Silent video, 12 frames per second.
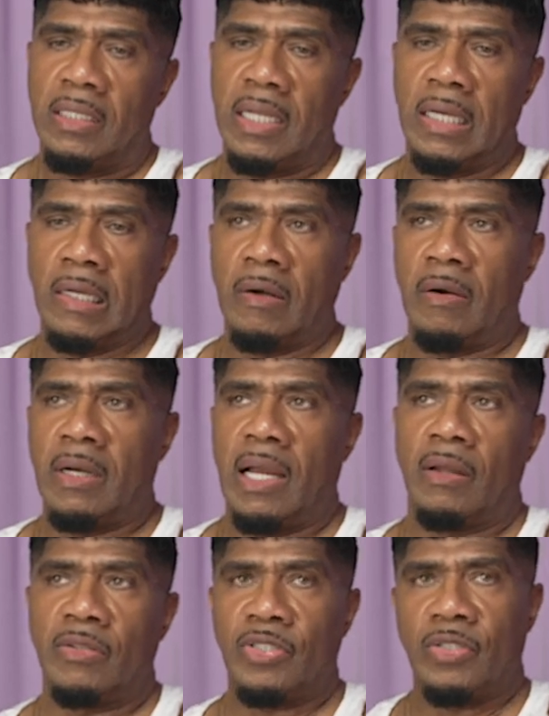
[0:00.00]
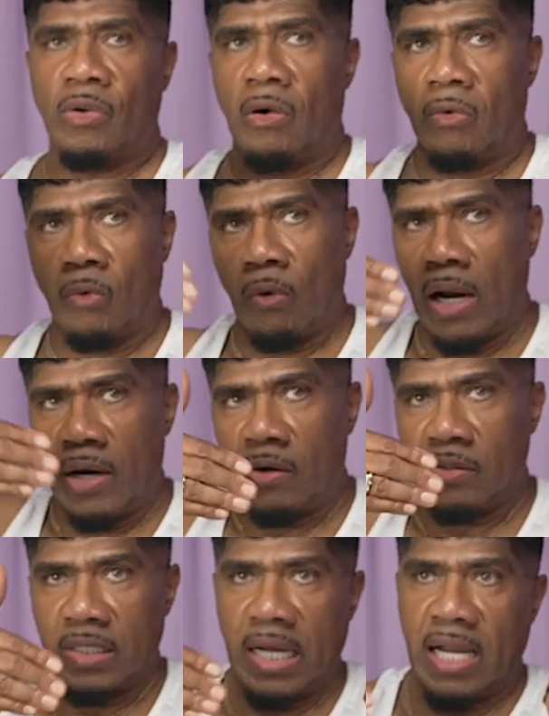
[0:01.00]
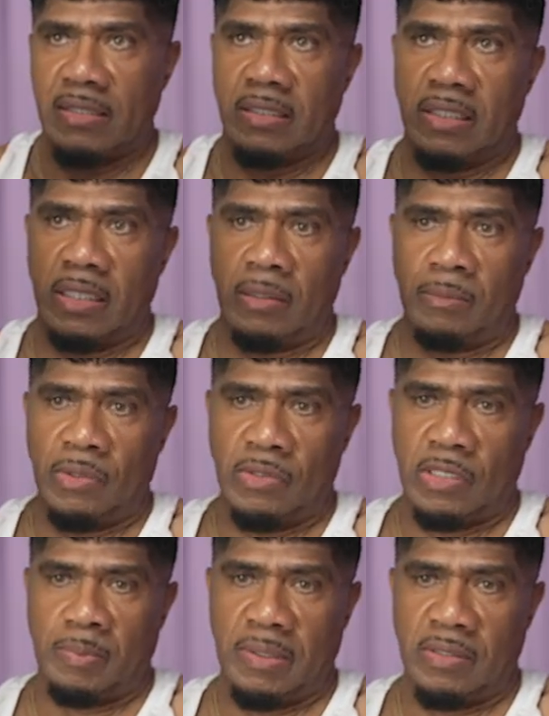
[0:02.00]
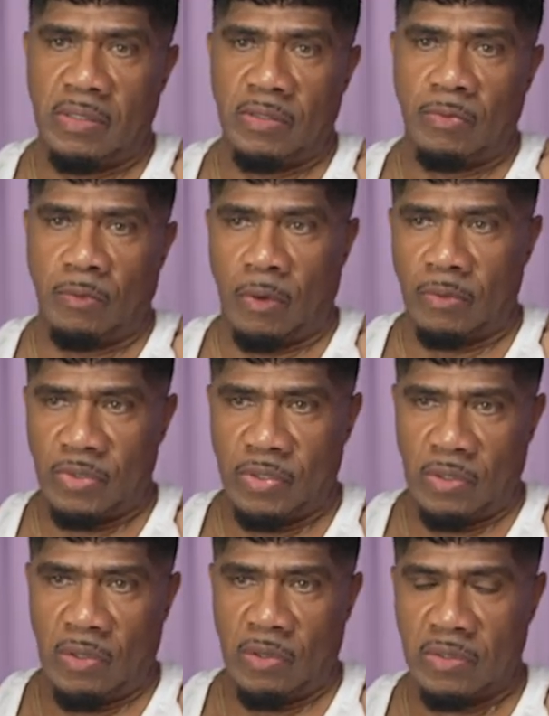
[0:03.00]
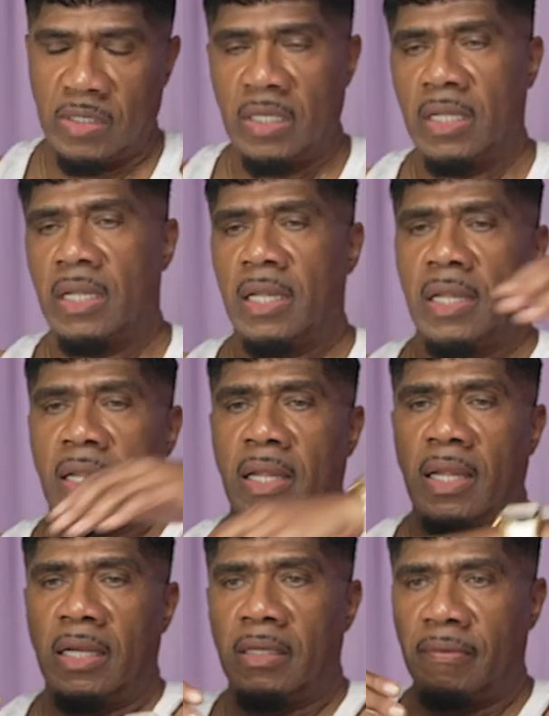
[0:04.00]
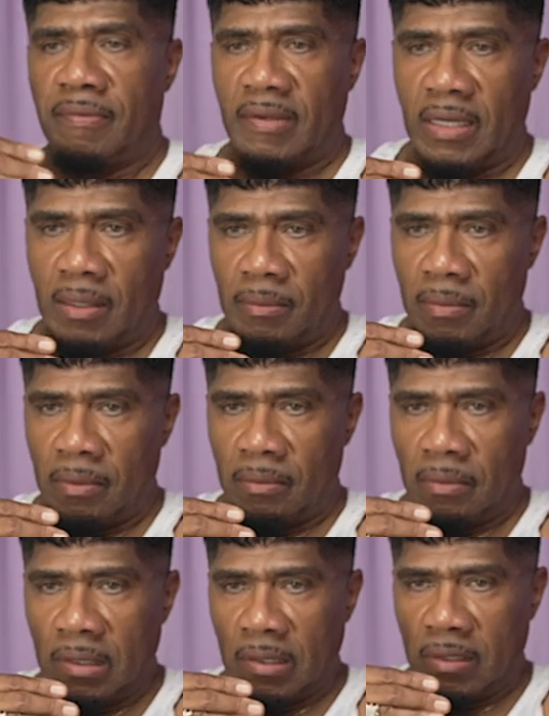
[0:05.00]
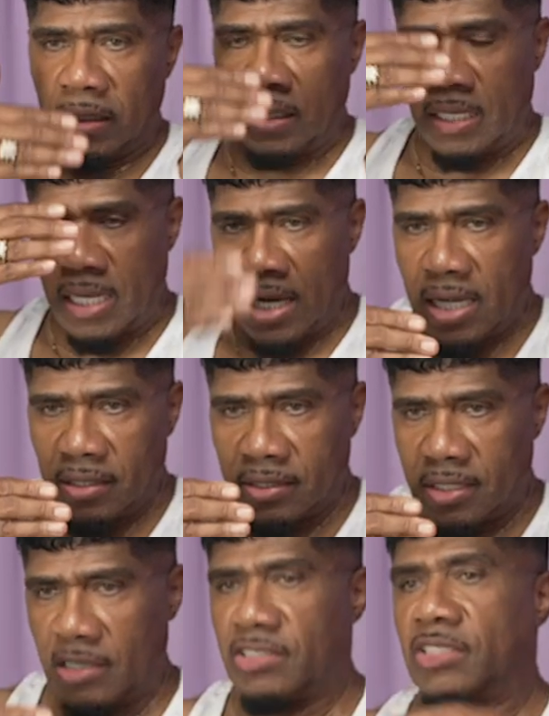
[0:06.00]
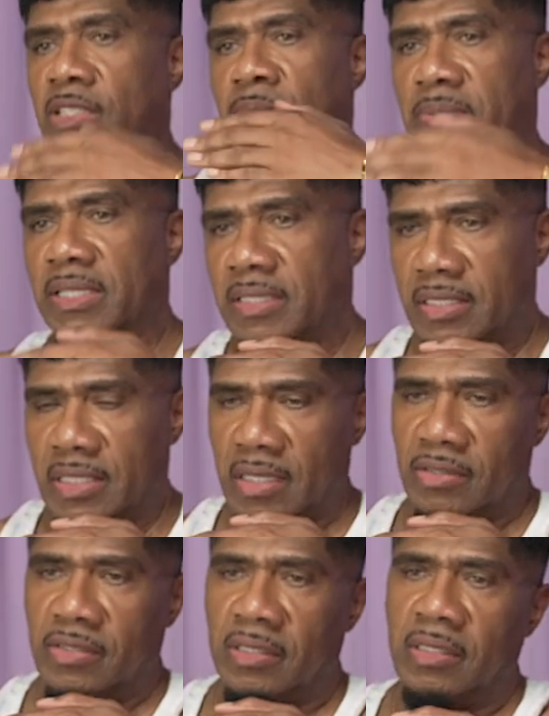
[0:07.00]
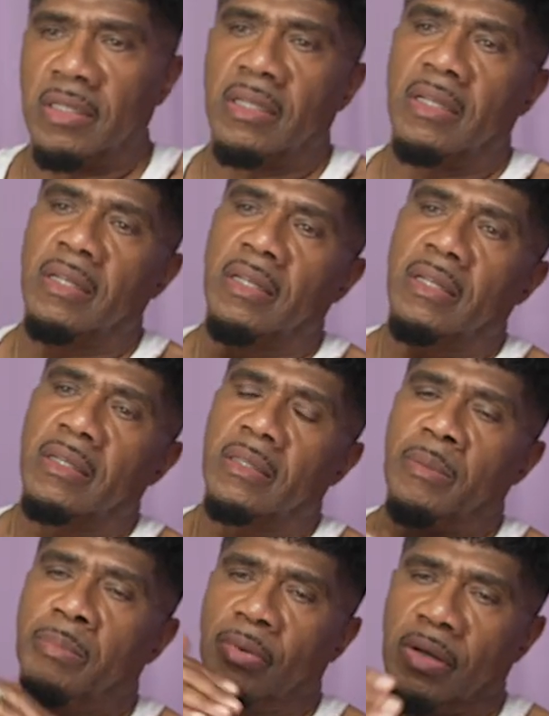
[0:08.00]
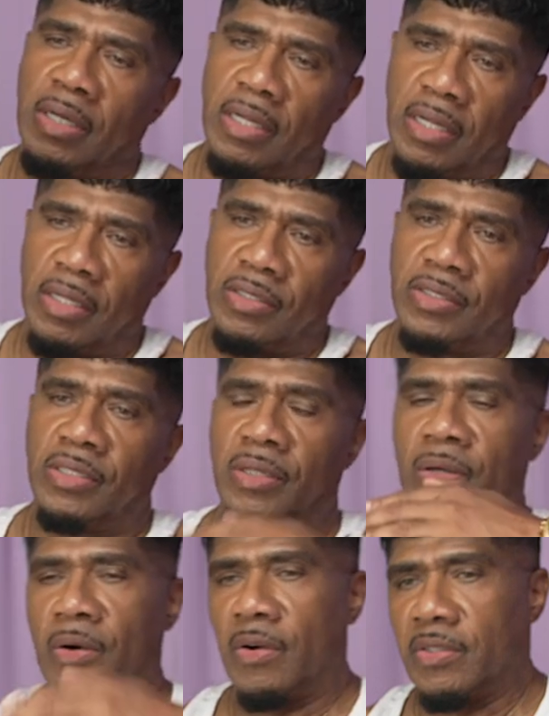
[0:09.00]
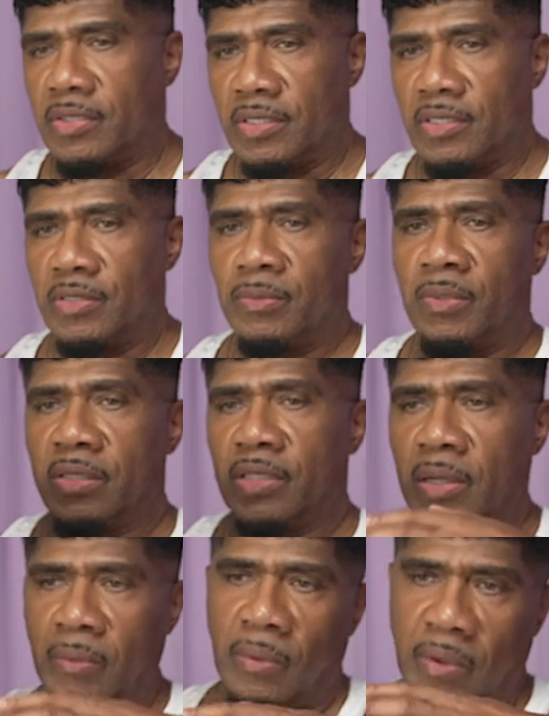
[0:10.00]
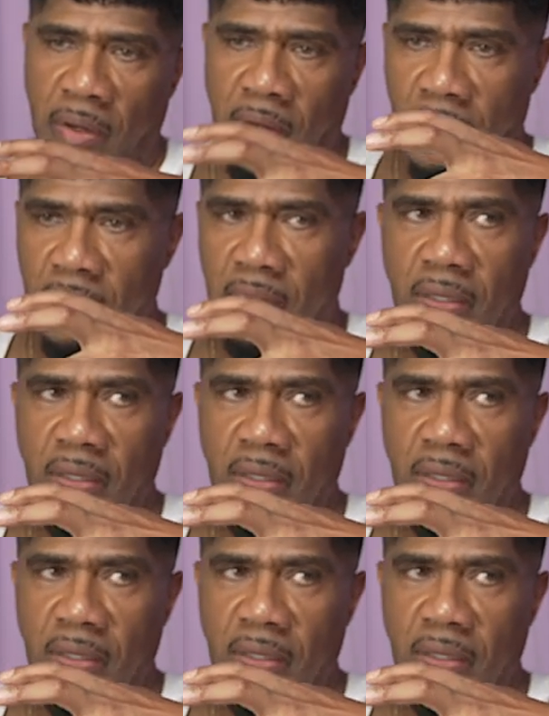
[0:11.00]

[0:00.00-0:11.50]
then learn how songwriters actually in the music business wrote songs and developed learning the A section, the B section, the bridge, the choruses, what they were.